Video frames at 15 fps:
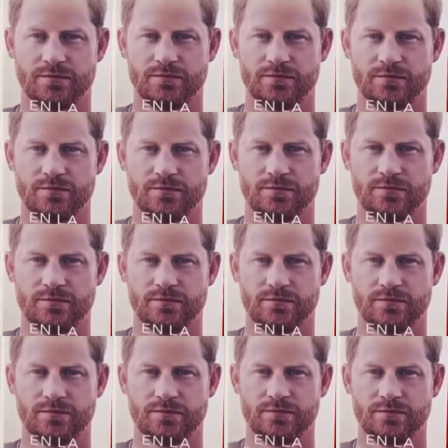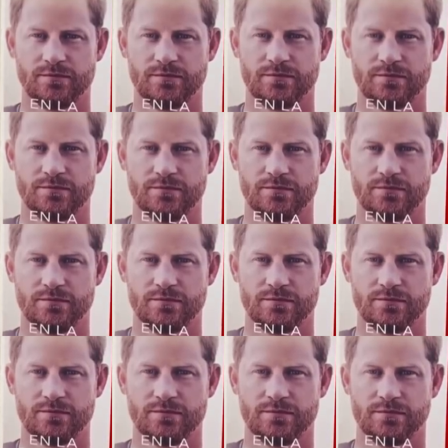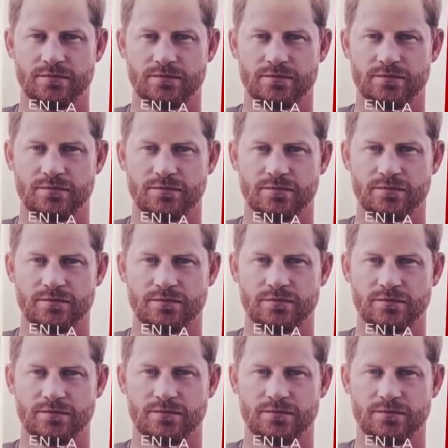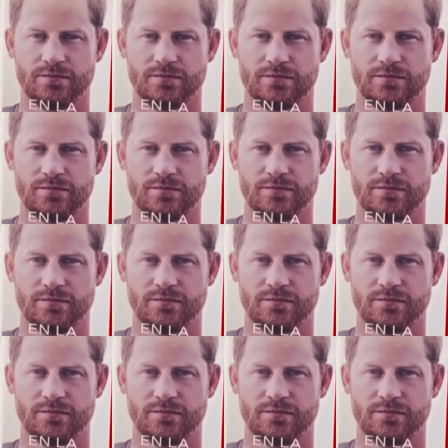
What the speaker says: [no speech]